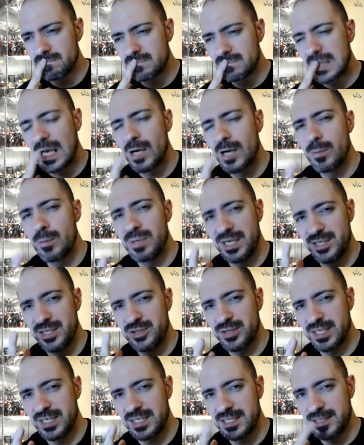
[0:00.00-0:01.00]
That'll be
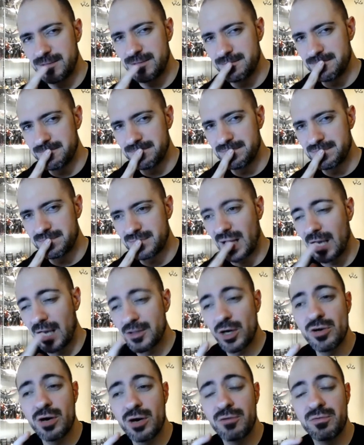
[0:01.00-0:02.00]
interesting. I
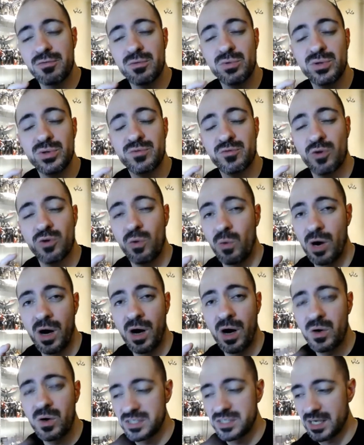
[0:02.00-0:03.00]
don't know if we would for a
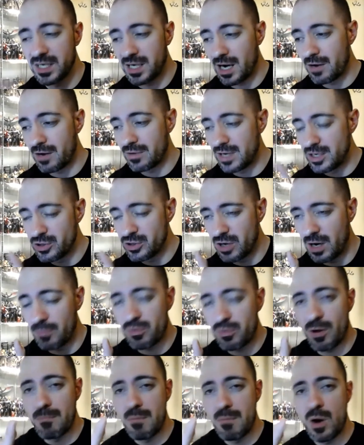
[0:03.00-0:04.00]
while, because they're currently trying to
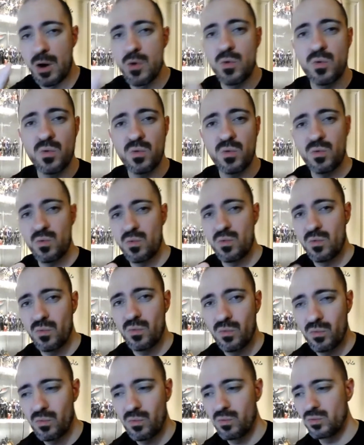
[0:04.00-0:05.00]
promote
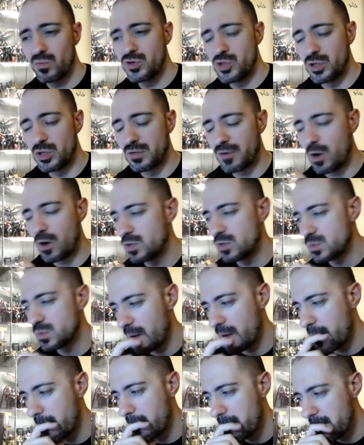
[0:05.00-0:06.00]
Judith Hogue's
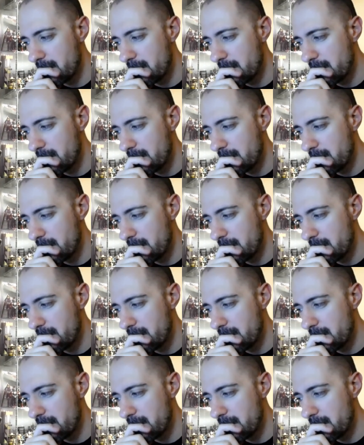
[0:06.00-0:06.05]
one.